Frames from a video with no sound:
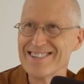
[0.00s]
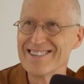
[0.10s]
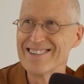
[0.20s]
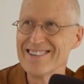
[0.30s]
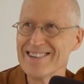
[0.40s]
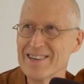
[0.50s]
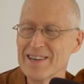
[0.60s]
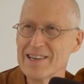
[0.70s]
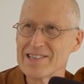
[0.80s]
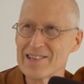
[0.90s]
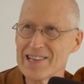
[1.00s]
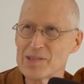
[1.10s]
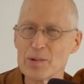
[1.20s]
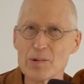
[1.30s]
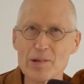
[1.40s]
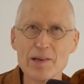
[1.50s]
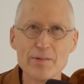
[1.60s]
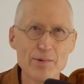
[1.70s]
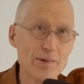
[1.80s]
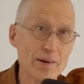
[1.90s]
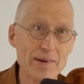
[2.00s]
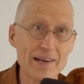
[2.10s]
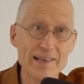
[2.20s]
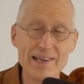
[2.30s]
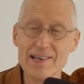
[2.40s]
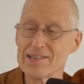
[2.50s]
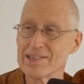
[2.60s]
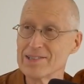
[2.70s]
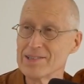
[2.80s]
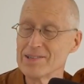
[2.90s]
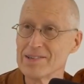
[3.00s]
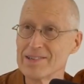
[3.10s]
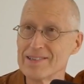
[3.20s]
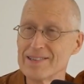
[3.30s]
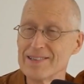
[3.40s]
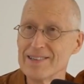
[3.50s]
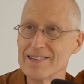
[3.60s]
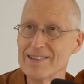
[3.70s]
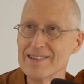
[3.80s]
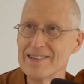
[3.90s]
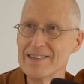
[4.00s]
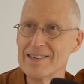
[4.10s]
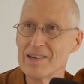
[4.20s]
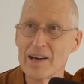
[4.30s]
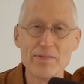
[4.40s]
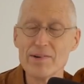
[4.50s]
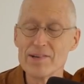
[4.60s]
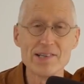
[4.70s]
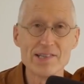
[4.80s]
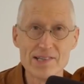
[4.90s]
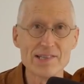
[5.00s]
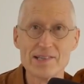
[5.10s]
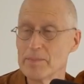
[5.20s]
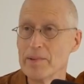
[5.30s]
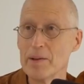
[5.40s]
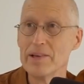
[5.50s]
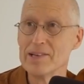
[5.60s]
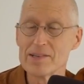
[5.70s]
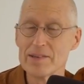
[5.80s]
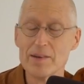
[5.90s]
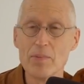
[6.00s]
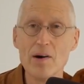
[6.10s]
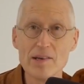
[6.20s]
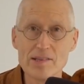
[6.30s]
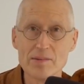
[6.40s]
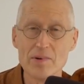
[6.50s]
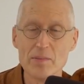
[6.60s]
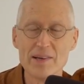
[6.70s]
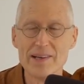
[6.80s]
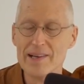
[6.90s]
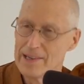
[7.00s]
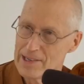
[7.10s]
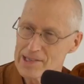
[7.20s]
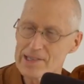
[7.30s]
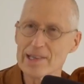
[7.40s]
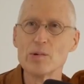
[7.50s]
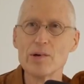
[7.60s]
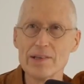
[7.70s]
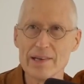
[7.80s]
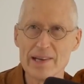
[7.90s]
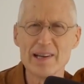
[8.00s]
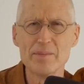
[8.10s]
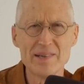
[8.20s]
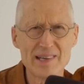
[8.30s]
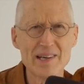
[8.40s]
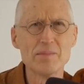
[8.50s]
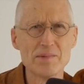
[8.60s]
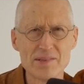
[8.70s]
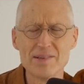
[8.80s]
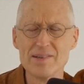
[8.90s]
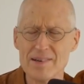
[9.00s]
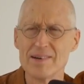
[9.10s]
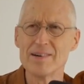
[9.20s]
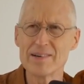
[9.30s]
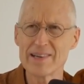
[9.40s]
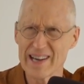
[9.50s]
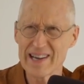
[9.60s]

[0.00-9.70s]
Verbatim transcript: See, so that's what we're looking for in meditation too. You know, at first it just it may be just impossible, but you stick with it, and it becomes oh, okay.